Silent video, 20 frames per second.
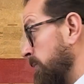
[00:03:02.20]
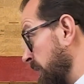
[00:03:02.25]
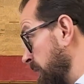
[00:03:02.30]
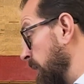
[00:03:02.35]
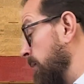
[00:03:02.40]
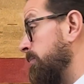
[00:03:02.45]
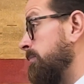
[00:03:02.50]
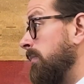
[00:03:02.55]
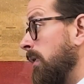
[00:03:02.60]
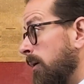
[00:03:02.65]

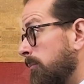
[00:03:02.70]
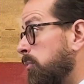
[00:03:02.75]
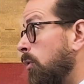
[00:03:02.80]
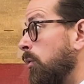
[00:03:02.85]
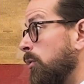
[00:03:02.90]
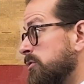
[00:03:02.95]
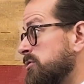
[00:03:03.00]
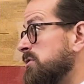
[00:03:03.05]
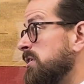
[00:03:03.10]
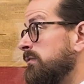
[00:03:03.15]
but a
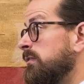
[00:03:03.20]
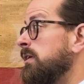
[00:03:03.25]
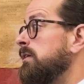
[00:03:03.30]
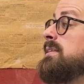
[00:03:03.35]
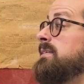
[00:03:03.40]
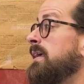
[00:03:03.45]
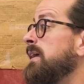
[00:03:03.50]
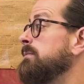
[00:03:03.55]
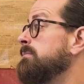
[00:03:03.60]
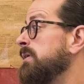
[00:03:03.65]
portion of it.
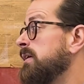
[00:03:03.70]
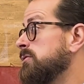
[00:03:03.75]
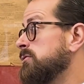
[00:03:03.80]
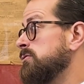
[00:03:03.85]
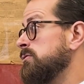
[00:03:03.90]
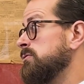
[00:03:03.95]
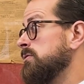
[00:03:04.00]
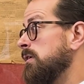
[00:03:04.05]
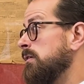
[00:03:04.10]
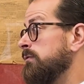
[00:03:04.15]
Take
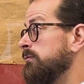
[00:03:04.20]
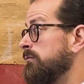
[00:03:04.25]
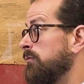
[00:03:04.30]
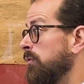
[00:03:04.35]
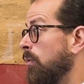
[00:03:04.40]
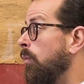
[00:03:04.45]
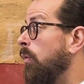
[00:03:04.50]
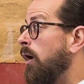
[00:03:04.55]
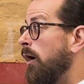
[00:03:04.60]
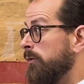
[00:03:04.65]
pictures of the
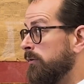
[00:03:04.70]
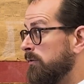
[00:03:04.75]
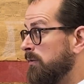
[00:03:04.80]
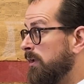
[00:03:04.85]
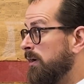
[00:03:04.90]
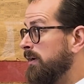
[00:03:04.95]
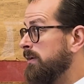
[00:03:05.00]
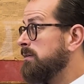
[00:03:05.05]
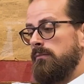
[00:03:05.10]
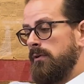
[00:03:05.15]
water
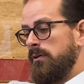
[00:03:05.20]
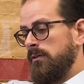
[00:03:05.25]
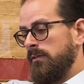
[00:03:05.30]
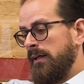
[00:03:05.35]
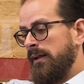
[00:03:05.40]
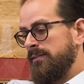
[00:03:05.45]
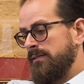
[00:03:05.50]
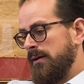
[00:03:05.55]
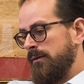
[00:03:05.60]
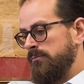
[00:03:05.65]
line. A
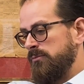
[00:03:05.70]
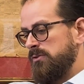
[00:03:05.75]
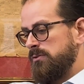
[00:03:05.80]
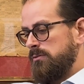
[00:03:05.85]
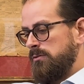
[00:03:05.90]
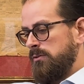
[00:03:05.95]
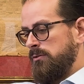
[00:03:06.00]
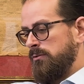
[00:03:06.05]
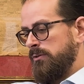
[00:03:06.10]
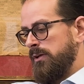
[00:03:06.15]
lot of times
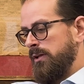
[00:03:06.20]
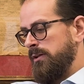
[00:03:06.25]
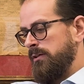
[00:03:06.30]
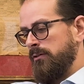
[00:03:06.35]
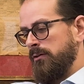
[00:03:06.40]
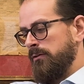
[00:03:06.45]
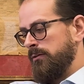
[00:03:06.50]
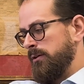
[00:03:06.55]
you'll get either